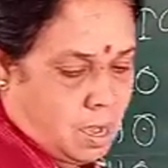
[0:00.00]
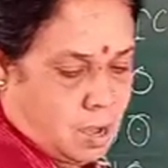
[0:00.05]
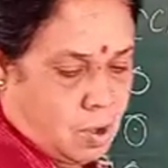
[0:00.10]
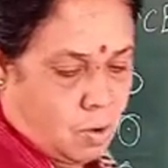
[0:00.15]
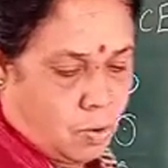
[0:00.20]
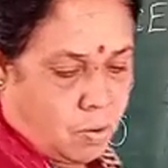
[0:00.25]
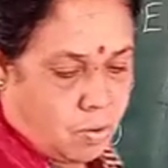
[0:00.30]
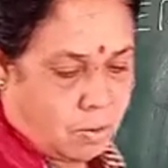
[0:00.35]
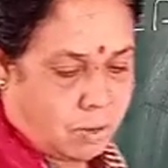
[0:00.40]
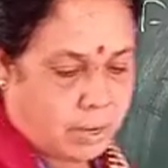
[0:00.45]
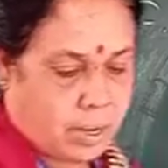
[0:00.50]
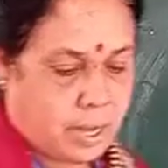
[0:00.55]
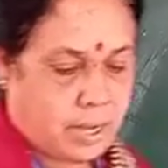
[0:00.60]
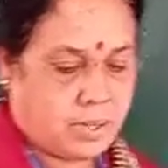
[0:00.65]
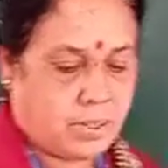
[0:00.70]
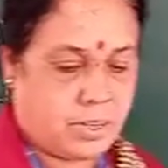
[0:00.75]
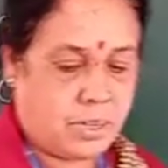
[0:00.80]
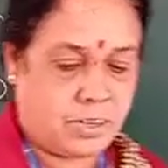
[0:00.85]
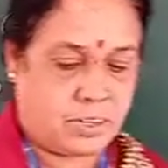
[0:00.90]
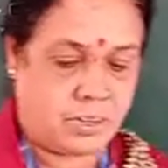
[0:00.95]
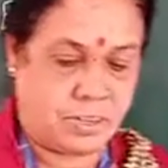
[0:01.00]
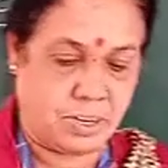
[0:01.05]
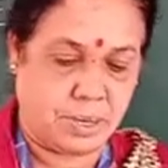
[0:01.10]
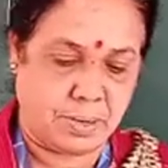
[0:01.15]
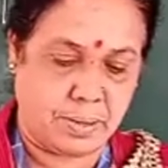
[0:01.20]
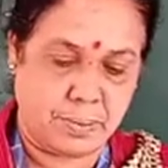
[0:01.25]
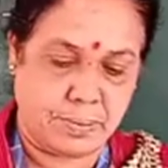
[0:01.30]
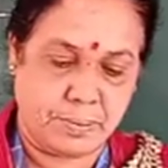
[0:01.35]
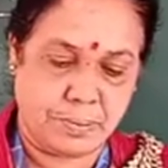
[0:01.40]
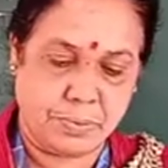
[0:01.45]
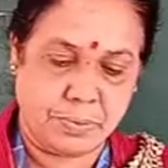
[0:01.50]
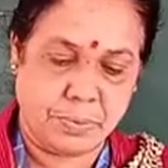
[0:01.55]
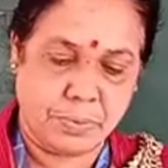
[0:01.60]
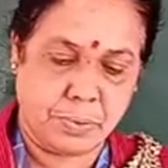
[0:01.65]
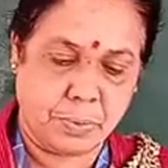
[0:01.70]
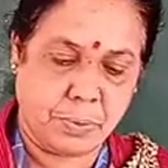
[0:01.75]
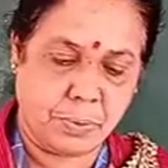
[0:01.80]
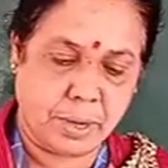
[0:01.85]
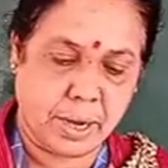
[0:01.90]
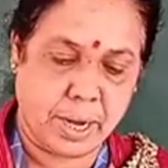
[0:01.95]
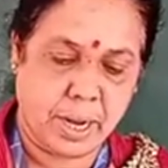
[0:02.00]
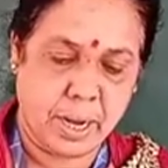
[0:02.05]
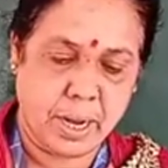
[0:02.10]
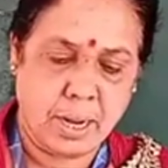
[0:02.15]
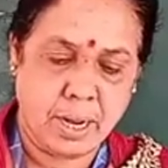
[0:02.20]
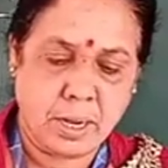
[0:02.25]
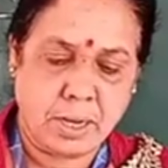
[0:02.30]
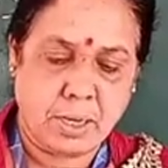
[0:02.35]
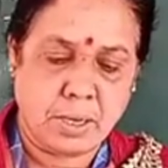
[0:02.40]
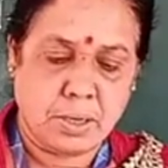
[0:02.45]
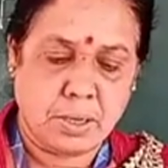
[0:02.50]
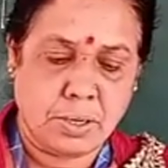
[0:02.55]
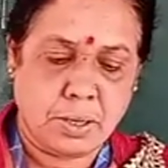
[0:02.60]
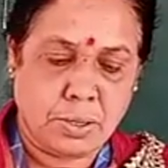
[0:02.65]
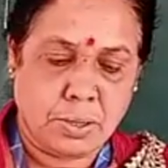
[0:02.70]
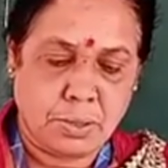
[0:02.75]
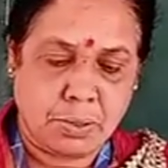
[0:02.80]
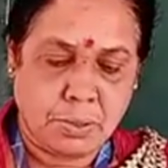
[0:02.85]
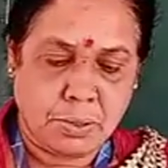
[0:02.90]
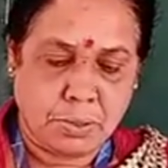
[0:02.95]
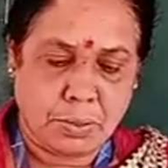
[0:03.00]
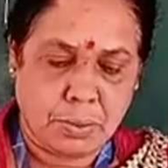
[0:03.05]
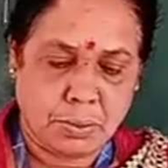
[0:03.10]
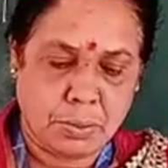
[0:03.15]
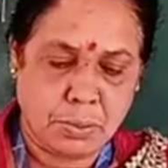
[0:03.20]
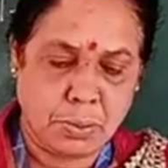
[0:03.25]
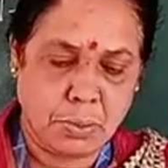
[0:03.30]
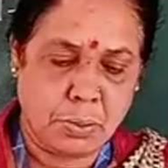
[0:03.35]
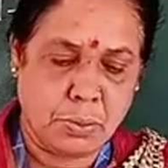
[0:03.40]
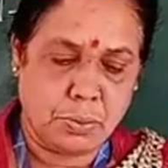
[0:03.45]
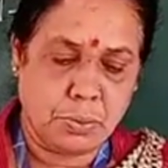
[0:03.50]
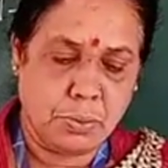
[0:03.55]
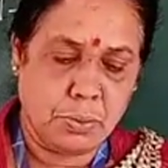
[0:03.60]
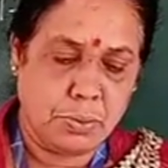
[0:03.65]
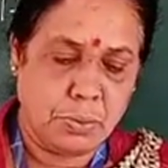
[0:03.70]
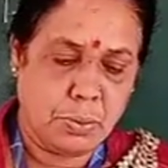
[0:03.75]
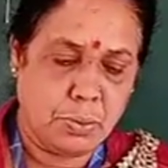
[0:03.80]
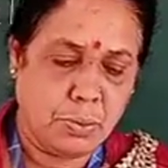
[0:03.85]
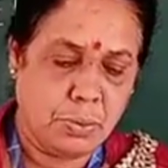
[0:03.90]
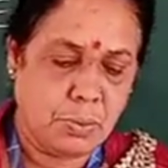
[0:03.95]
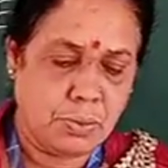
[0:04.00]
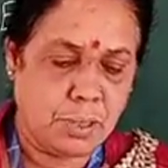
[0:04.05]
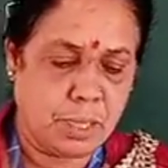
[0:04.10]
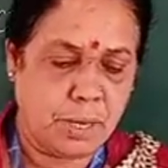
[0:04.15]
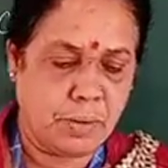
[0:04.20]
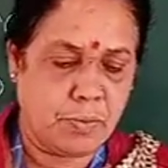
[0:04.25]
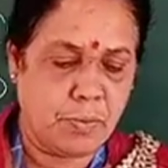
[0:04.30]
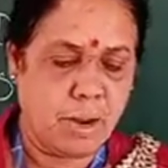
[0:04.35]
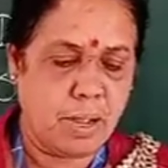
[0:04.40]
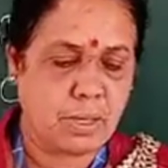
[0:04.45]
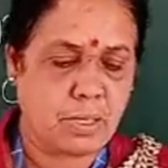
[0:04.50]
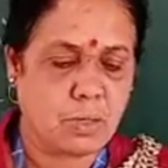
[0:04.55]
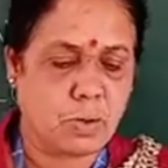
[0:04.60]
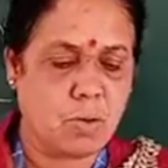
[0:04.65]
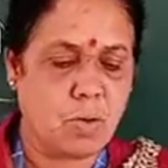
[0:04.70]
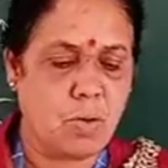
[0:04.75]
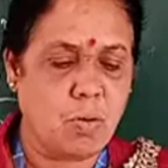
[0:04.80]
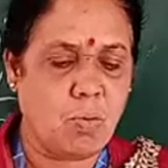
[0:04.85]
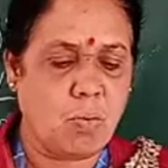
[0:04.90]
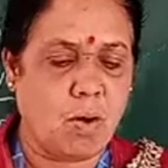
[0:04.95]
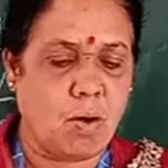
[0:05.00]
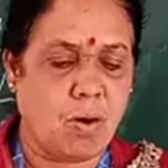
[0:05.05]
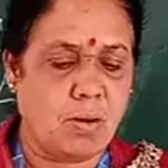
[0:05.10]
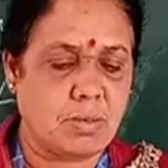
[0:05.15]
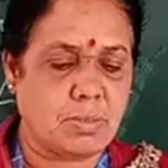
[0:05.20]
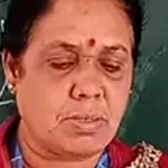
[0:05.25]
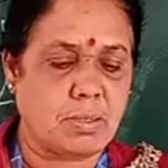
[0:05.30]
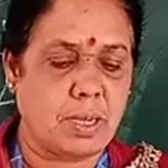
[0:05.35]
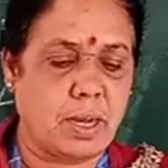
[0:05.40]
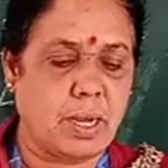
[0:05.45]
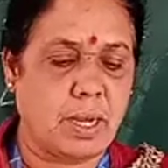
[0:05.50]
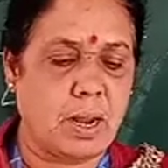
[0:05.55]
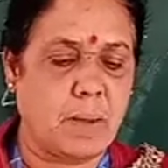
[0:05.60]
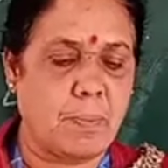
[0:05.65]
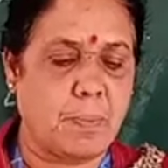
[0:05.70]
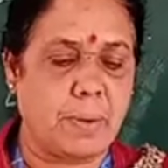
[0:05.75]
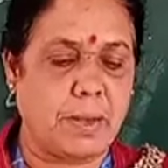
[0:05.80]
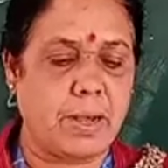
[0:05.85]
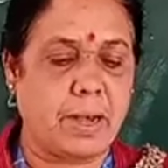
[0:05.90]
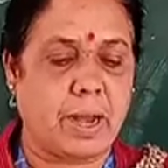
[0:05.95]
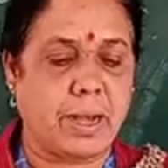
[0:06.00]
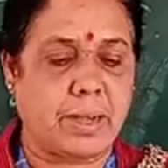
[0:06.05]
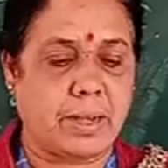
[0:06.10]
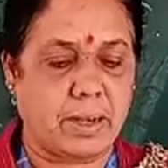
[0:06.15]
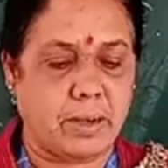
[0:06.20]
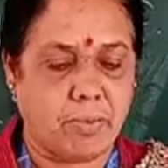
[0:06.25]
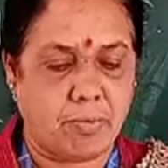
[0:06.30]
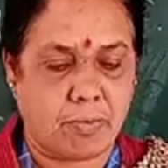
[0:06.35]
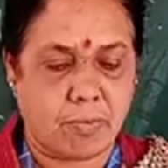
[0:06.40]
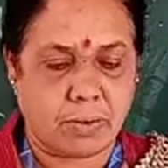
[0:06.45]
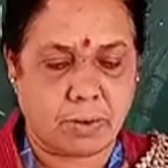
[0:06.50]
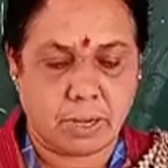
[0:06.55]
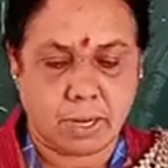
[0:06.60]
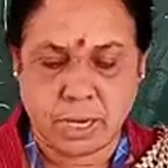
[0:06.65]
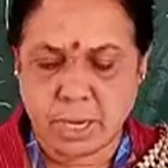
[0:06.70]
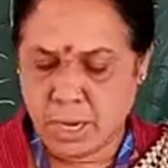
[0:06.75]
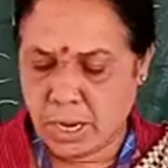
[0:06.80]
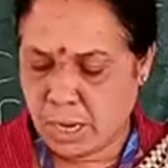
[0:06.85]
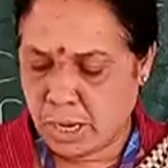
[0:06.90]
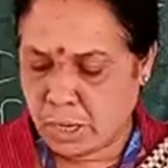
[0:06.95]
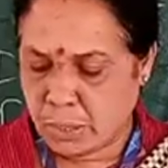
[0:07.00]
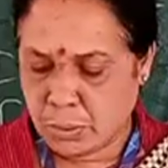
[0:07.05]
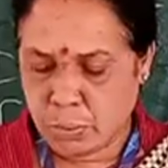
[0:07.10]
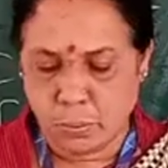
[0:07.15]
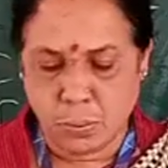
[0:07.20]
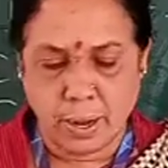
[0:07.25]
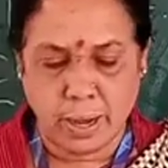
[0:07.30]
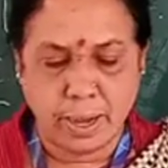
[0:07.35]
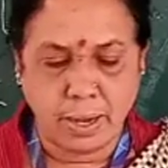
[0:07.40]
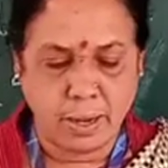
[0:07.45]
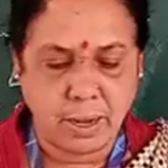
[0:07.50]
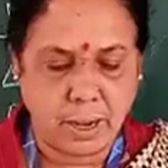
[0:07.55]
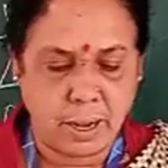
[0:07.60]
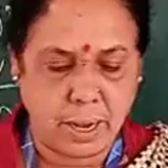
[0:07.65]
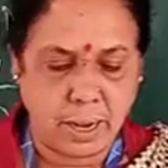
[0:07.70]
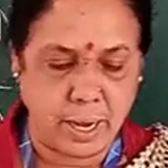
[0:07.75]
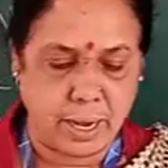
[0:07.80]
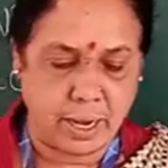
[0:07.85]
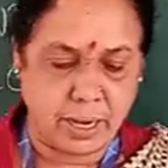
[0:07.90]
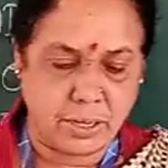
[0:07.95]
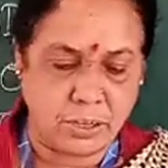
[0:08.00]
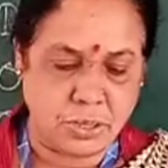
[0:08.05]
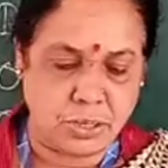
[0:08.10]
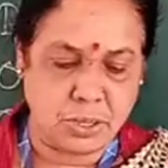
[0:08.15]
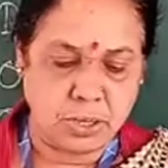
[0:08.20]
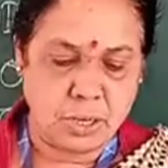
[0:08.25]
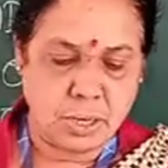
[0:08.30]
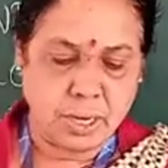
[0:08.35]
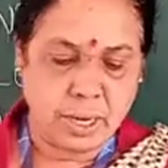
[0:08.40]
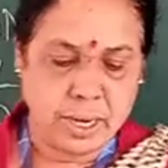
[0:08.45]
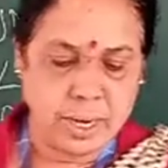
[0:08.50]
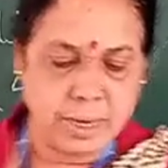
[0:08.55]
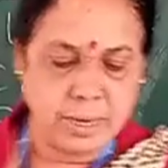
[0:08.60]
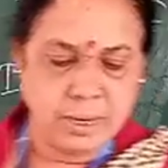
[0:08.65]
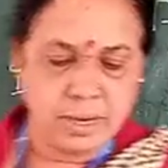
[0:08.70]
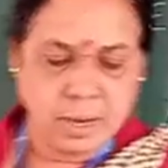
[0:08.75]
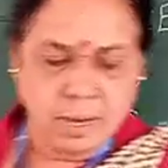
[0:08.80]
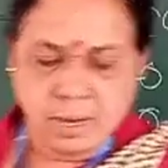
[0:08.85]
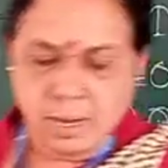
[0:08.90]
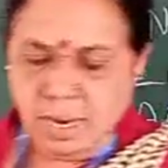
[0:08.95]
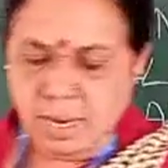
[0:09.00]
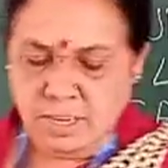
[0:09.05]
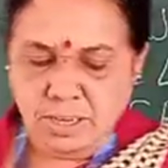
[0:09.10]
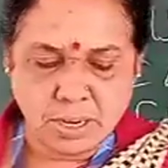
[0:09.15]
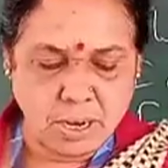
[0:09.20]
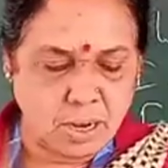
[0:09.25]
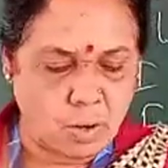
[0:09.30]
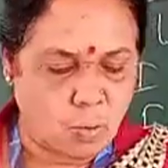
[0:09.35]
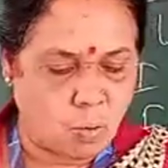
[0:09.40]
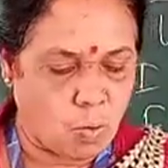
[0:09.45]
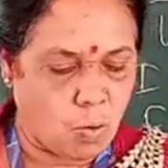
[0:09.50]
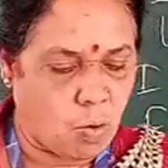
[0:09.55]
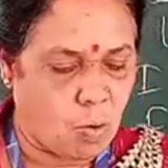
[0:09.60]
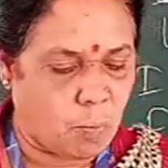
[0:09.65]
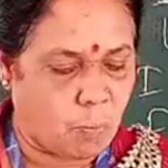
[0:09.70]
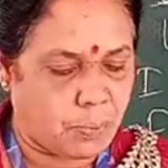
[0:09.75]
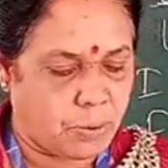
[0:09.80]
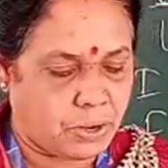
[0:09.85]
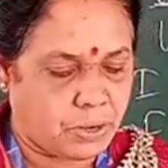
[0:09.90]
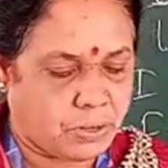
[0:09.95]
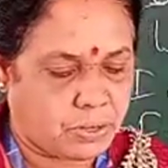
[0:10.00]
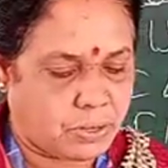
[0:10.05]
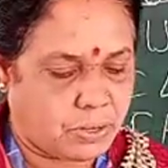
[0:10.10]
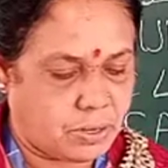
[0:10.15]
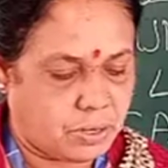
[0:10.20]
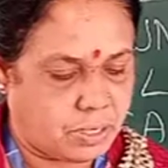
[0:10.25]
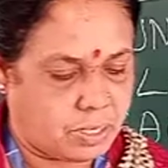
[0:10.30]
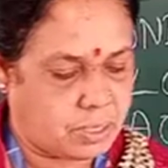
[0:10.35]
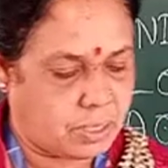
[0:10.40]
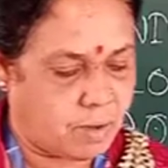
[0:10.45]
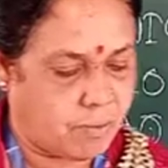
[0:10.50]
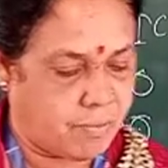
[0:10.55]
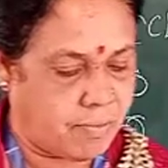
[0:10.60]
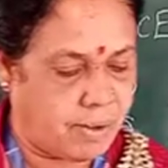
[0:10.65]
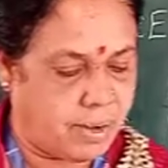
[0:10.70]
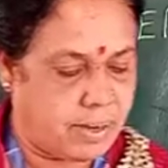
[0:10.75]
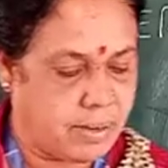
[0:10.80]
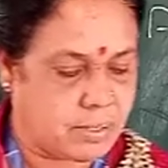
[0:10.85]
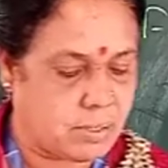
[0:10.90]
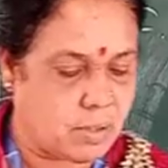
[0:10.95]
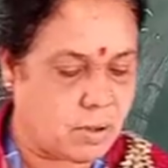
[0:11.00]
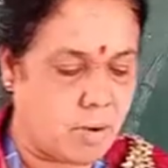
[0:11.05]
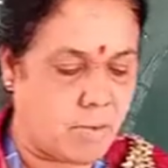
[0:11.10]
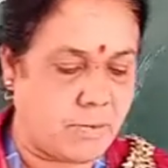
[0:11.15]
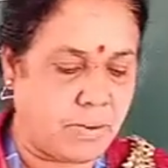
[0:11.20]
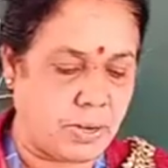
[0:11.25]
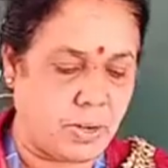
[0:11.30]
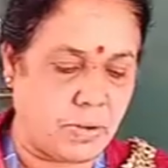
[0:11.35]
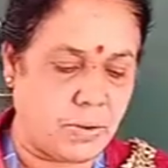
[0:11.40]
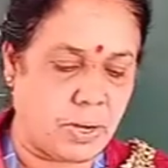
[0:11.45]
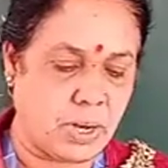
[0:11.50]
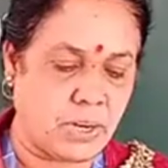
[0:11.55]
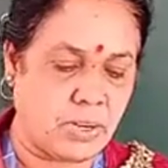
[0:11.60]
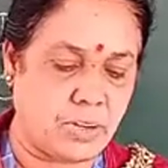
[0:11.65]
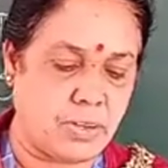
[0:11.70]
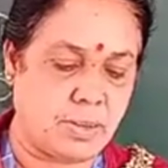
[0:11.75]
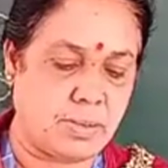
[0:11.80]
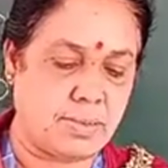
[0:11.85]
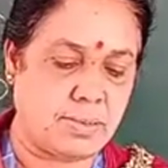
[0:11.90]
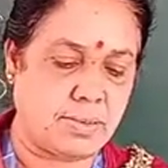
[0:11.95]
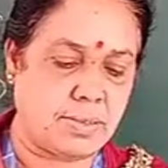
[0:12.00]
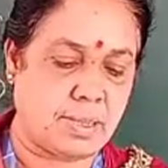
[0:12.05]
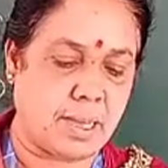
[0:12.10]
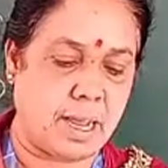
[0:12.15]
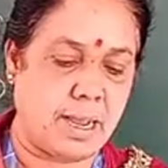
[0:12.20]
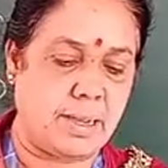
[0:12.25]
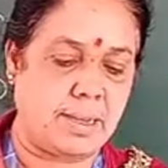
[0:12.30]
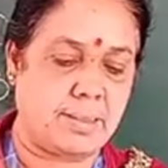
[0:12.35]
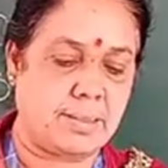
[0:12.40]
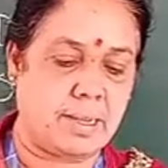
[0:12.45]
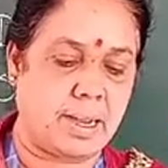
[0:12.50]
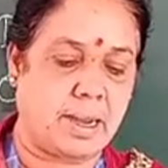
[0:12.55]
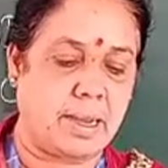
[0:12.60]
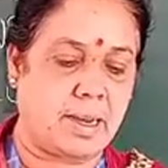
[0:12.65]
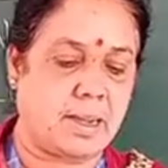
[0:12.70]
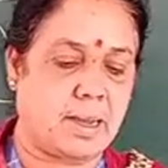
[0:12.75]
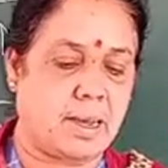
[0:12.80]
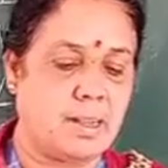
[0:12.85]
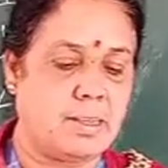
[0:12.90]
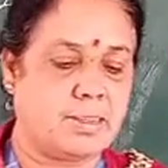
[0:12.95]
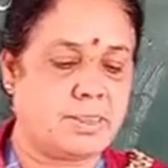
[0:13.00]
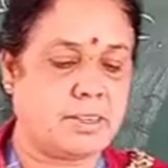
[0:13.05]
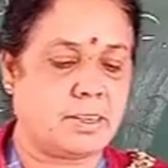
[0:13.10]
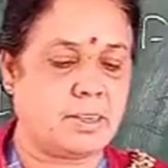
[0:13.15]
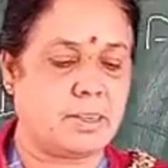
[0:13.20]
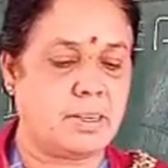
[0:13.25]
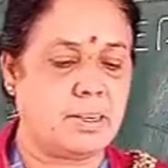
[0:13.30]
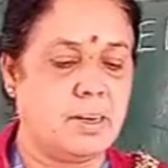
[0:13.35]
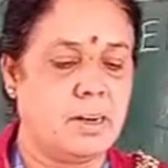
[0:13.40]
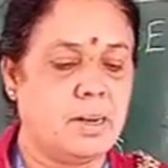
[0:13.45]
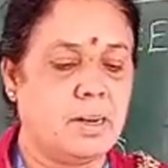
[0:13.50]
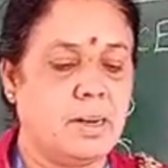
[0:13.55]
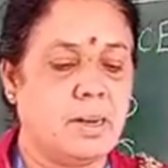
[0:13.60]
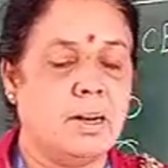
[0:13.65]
Organization. Okay, so the UNESCO was set up in 1940 to encourage international cooperation in the fields of education, science and cultural.